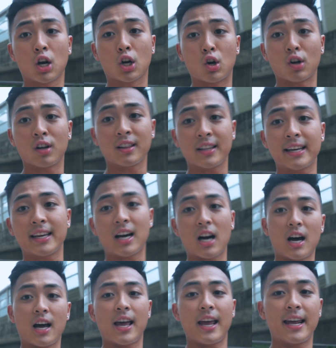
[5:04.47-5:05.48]
Currently
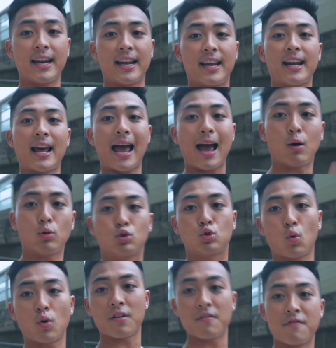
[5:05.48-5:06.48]
in an
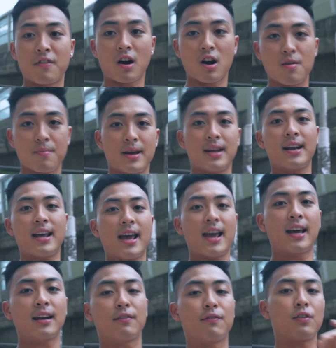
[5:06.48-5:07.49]
outdoor environment
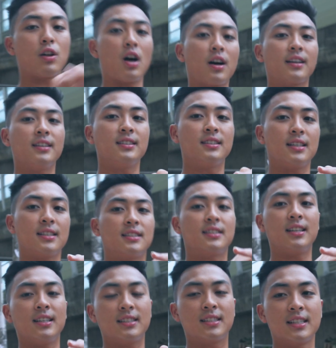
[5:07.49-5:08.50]
and vlogging
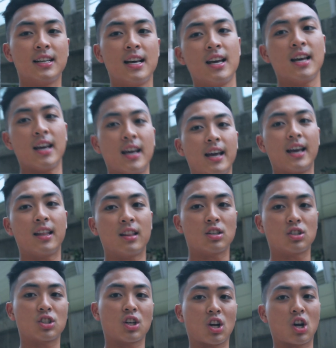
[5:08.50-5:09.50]
distance and
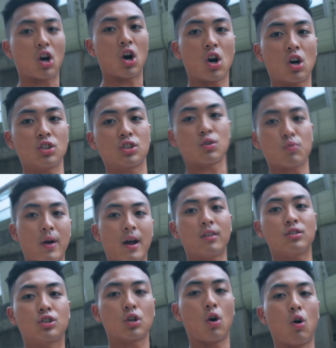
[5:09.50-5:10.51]
there's like cars
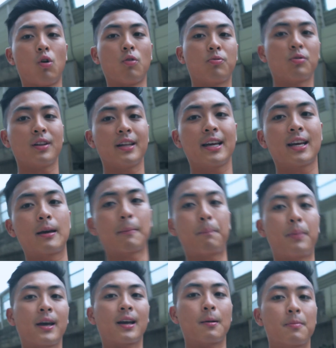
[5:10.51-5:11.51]
around so hopefully you could
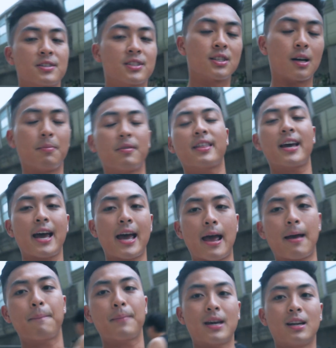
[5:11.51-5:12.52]
pick up some of that
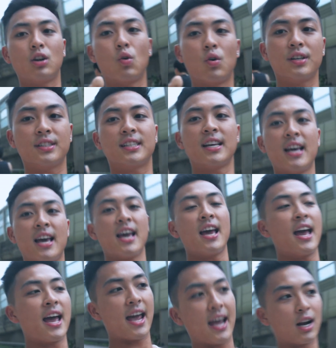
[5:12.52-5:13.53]
ambient noise
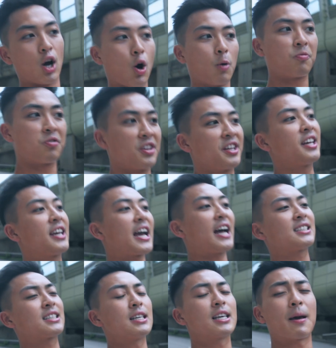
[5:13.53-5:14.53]
and hopefully you
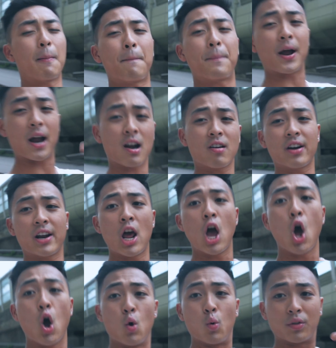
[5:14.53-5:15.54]
guys can compare it
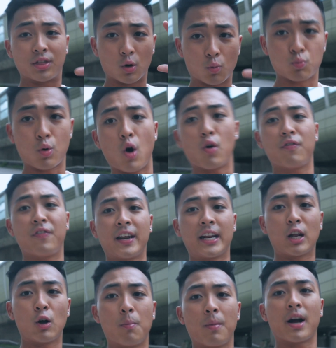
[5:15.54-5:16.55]
with the Rode
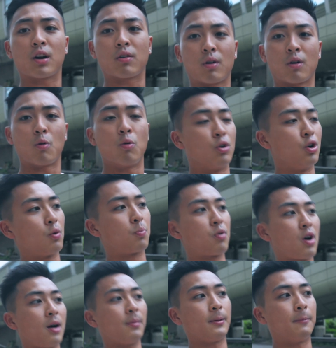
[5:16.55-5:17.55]
Video Micro, no
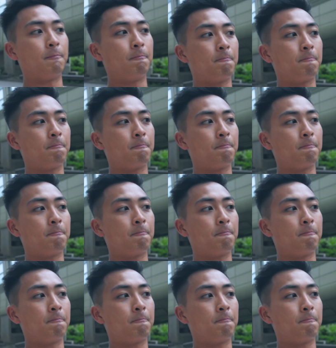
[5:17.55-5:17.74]
problem.